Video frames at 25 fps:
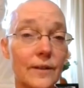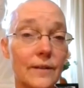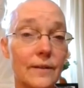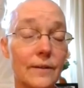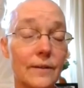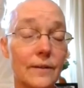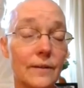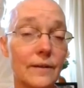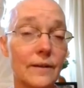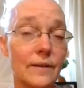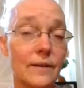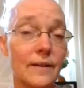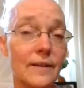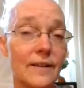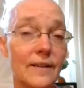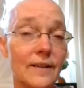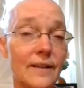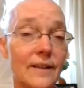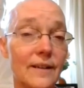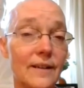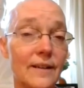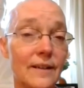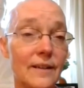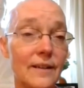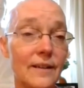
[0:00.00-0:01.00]
done
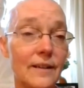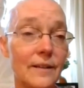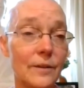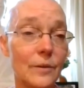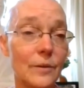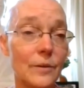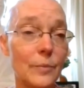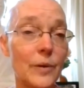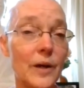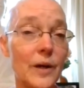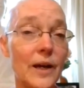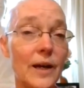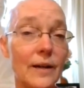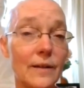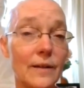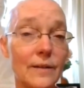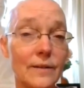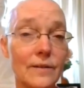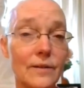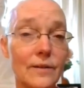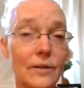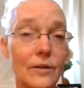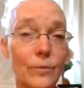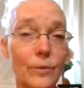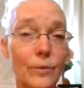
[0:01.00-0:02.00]
in the
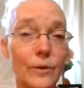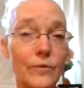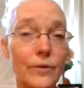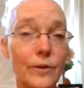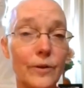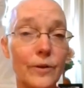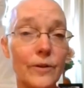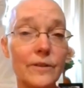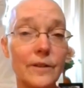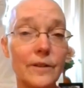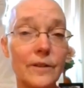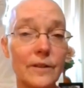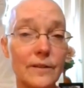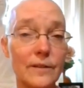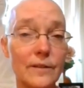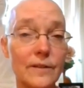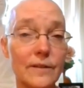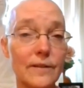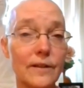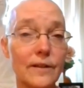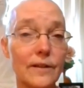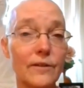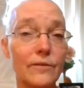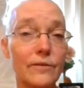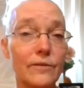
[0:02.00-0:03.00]
past. We've all done
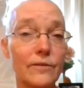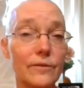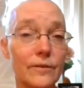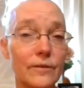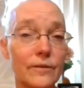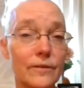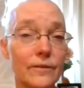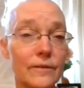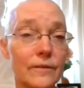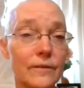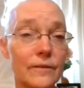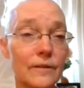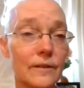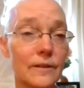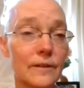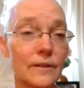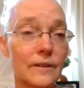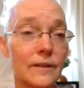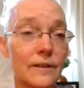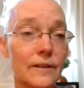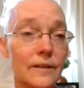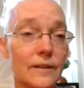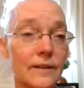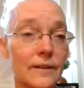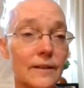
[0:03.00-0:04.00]
stuff,
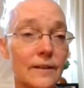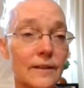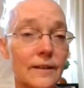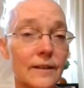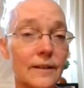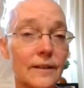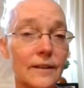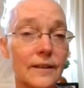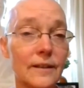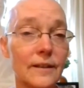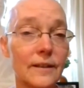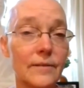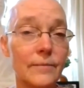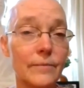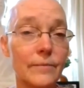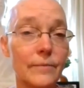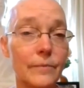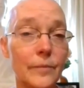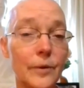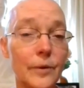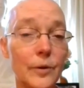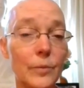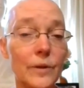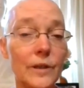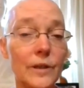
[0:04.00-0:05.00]

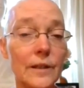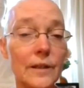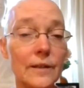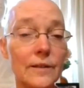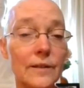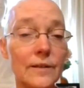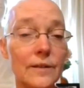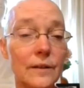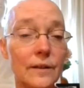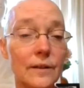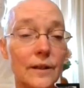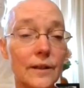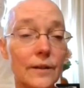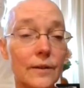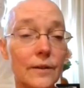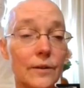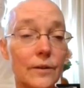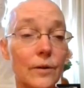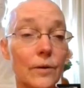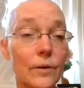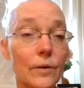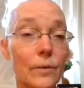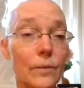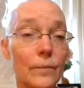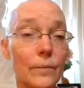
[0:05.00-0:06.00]
but we need to let it
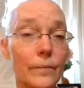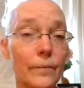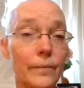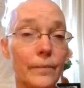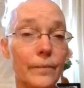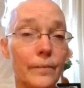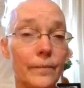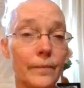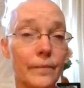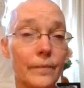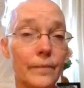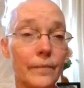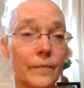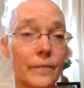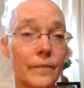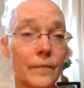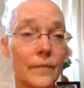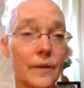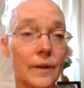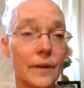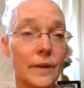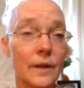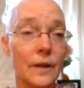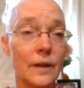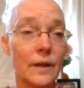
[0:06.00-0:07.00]
go.
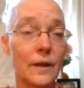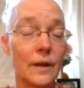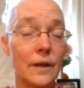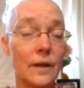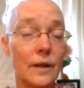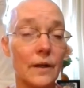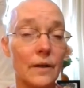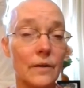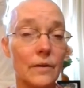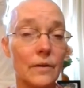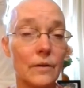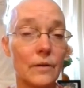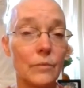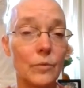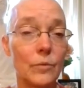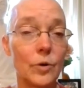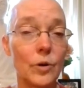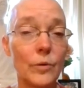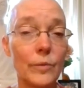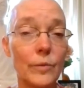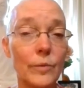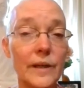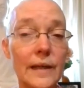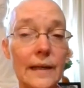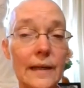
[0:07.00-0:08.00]
The
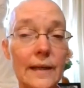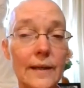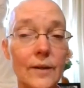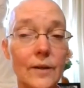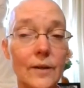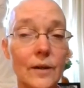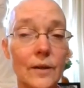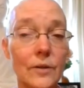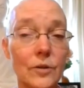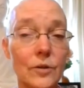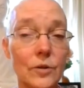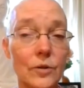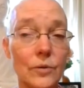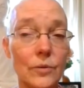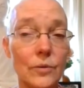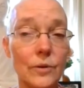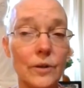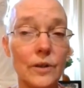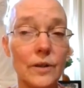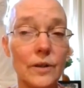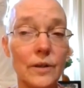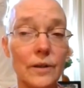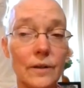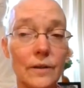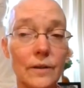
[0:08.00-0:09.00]
more we hang on to
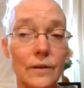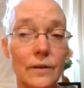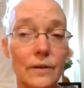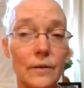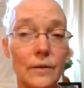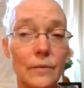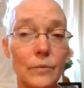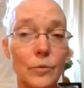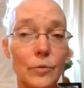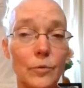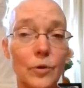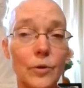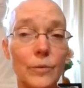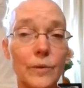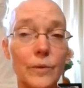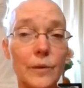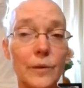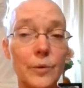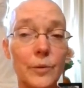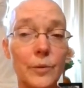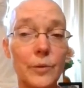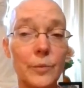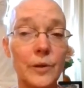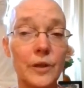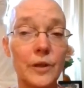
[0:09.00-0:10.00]
it, the more
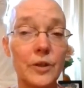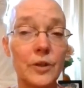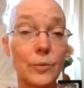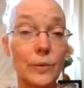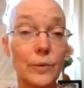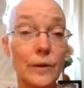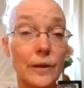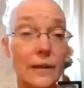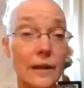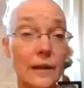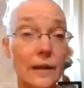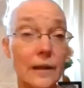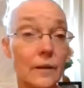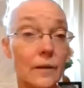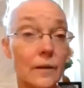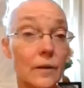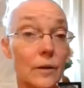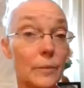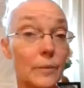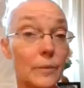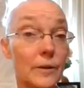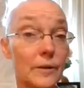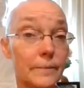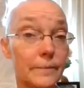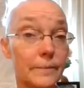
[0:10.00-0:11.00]
we perpetuate that
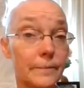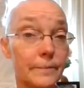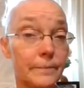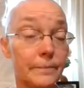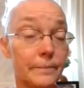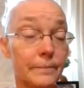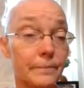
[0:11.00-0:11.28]
karma.